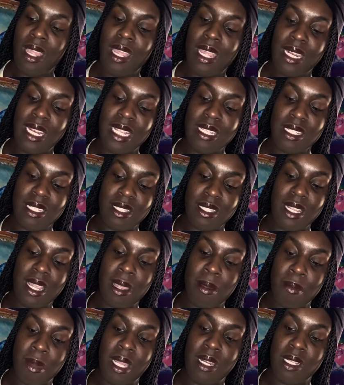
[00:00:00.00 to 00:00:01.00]
And as I sat
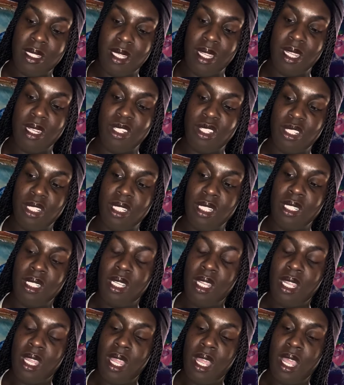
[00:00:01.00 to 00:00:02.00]
in meditation,
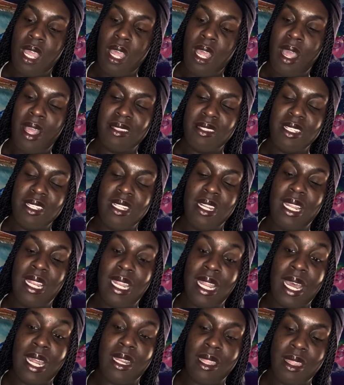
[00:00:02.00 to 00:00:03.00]
seen a
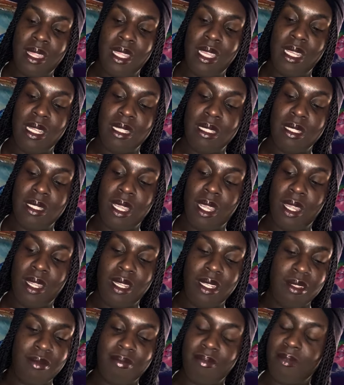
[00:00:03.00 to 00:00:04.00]
lot of things
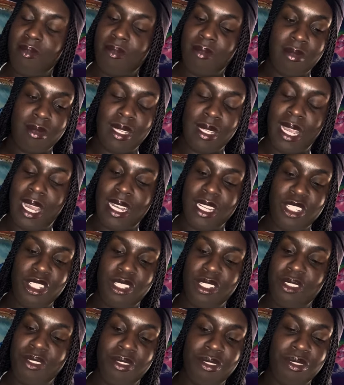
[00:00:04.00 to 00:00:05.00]
that I
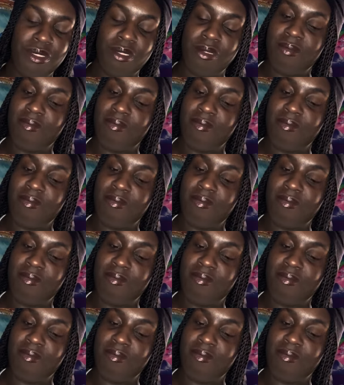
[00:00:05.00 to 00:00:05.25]
just...